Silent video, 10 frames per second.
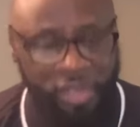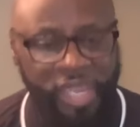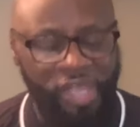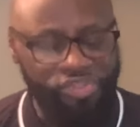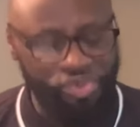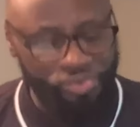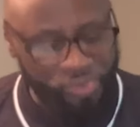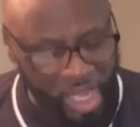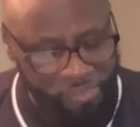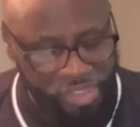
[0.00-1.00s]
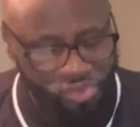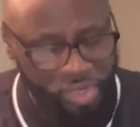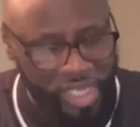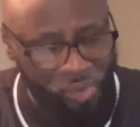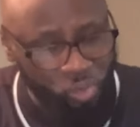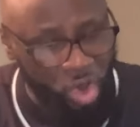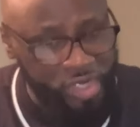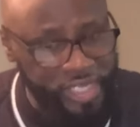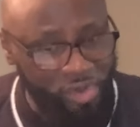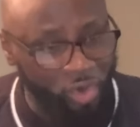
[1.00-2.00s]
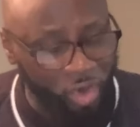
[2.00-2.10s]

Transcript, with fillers: now you're wrapped and you got to walk in